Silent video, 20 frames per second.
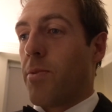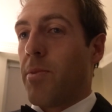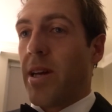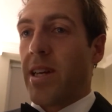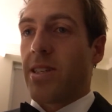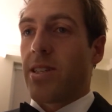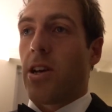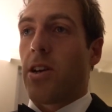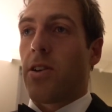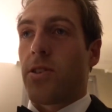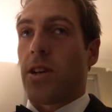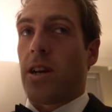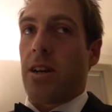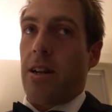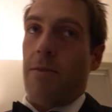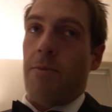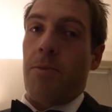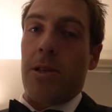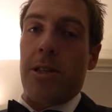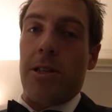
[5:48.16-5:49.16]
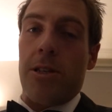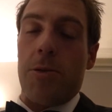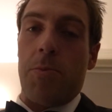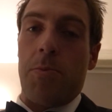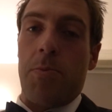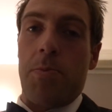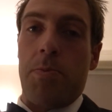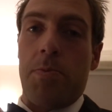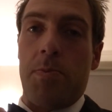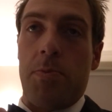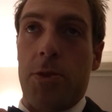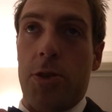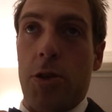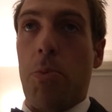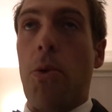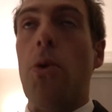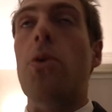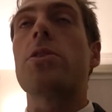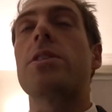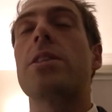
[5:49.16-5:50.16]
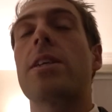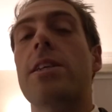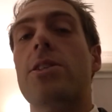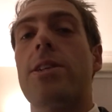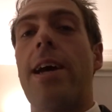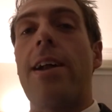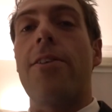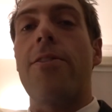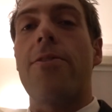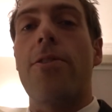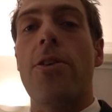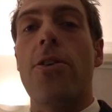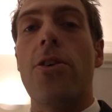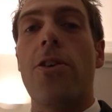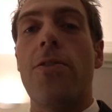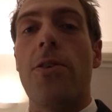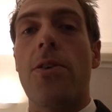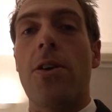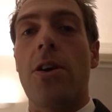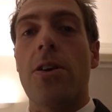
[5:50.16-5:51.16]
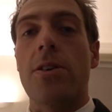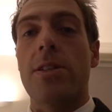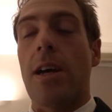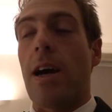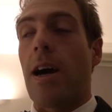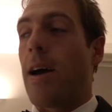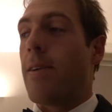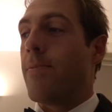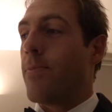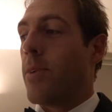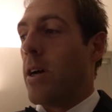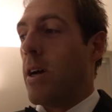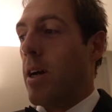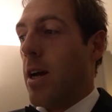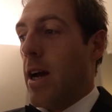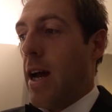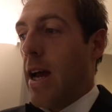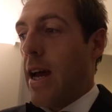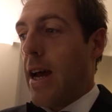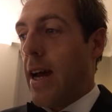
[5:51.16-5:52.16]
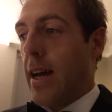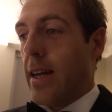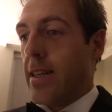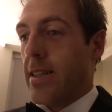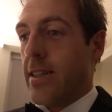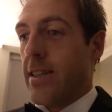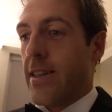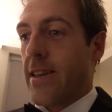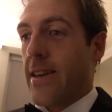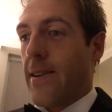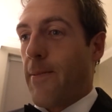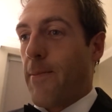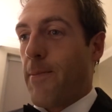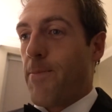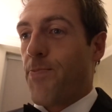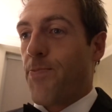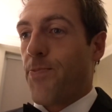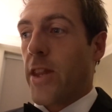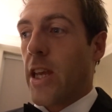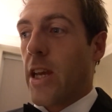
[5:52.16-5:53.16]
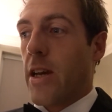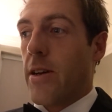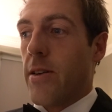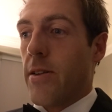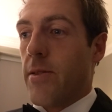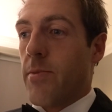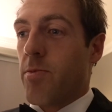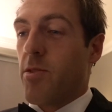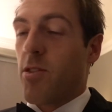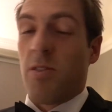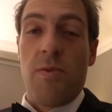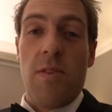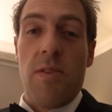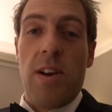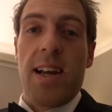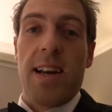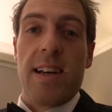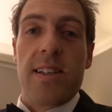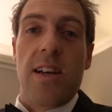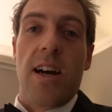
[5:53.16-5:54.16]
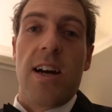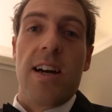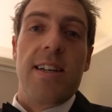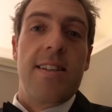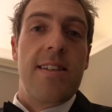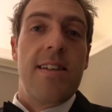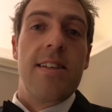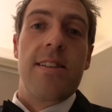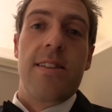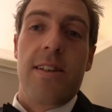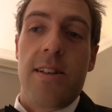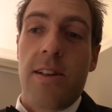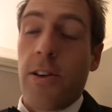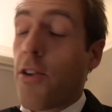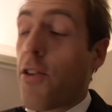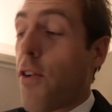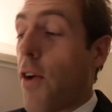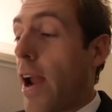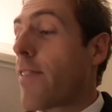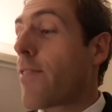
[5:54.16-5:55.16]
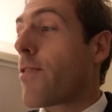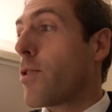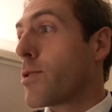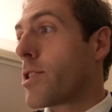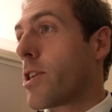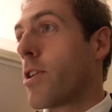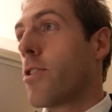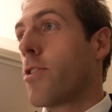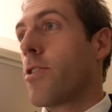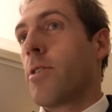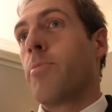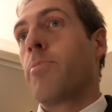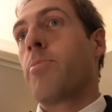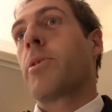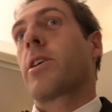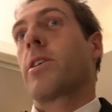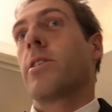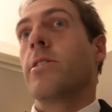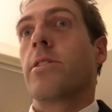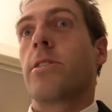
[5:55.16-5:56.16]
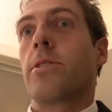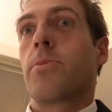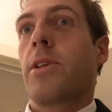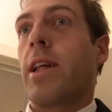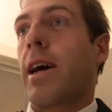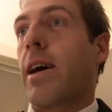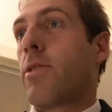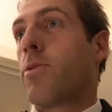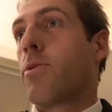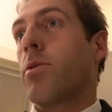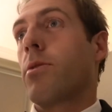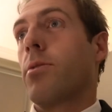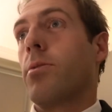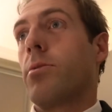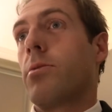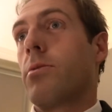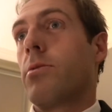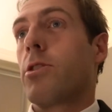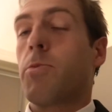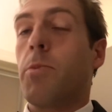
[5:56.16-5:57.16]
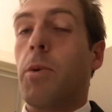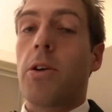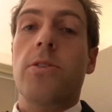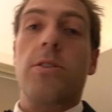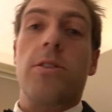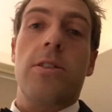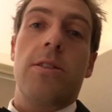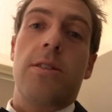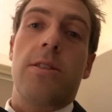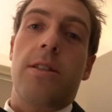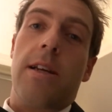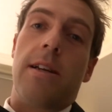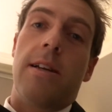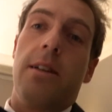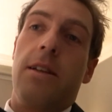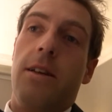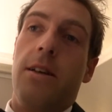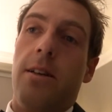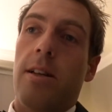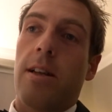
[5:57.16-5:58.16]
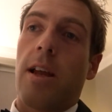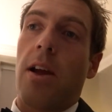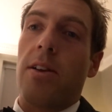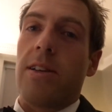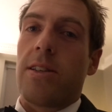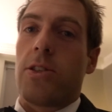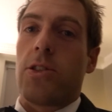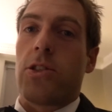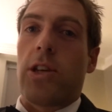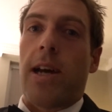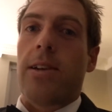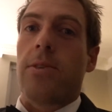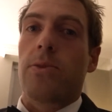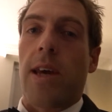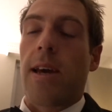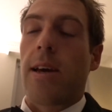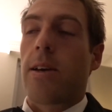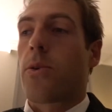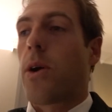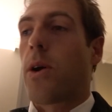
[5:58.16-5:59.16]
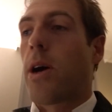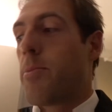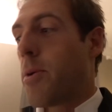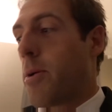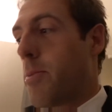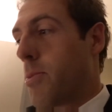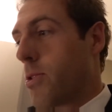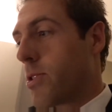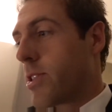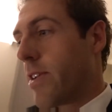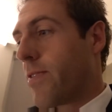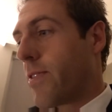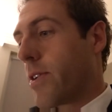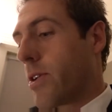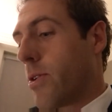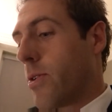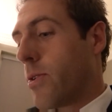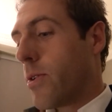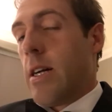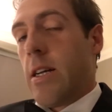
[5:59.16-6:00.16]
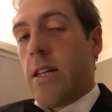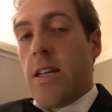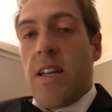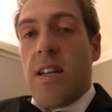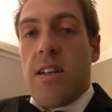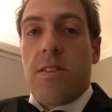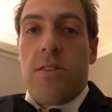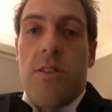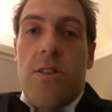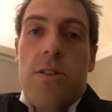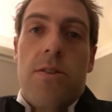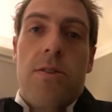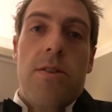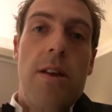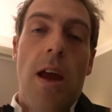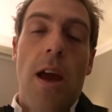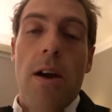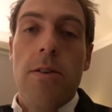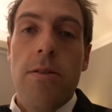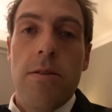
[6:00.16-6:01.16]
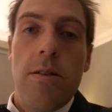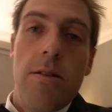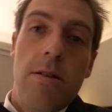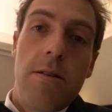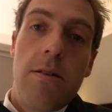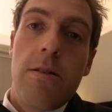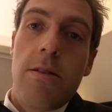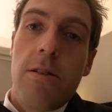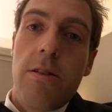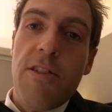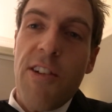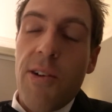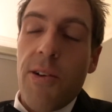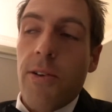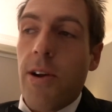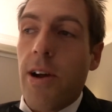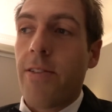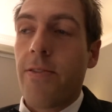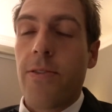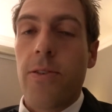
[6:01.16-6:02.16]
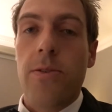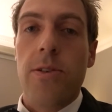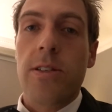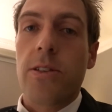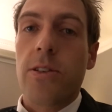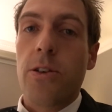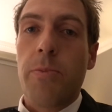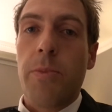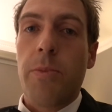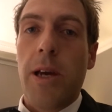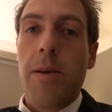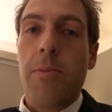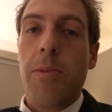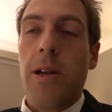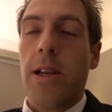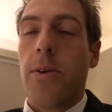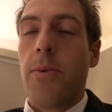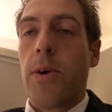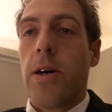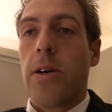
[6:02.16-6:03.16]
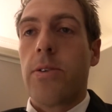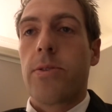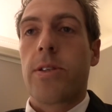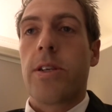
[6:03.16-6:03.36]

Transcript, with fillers: me, Surfshark, they've been supporting this channel for an awful long time and just really excited that, and grateful to them because without sponsors then you know these channels get quite a bit more difficult. Yeah, just yeah, real grateful. There's good people in the world,